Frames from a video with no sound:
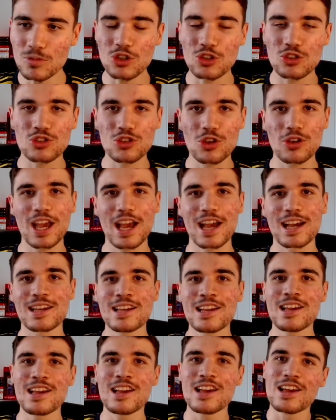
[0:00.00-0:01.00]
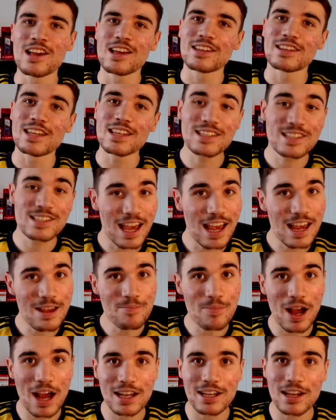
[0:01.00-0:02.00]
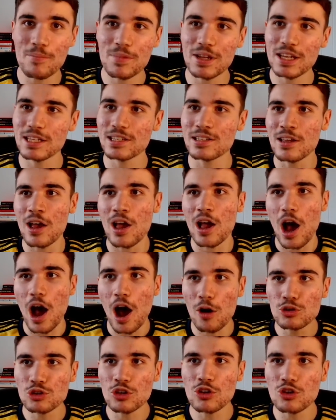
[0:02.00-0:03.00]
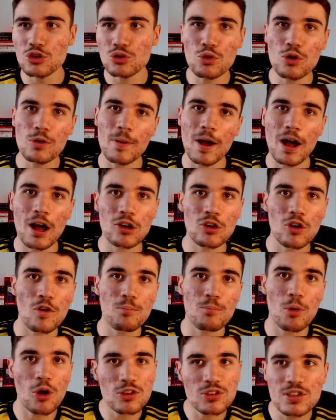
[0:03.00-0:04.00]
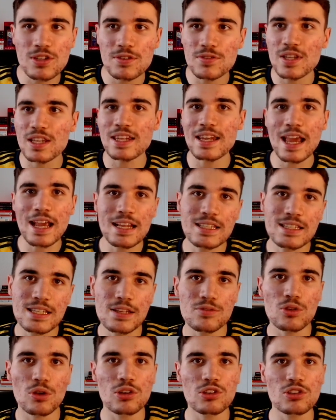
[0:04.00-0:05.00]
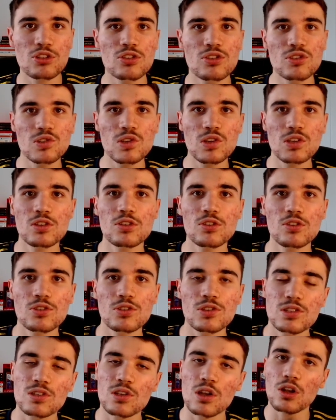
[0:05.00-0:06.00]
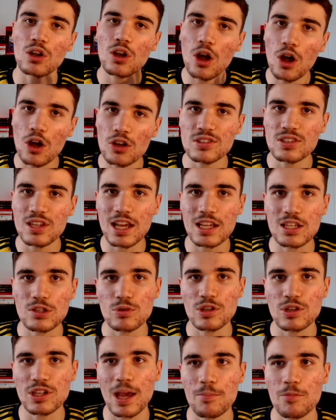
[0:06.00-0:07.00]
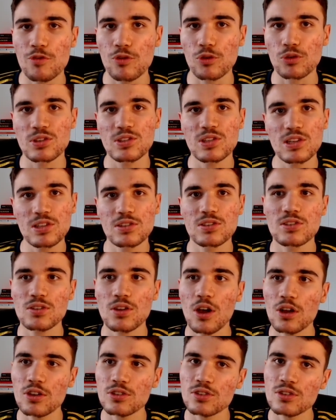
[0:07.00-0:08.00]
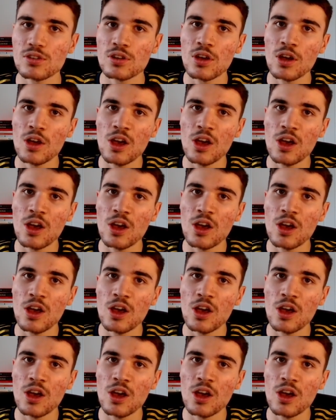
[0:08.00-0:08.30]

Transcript: So yeah, this game, man, I mean, I was going to talk about a lot of positives and negatives going into the season because it's the last test we get before the season starts.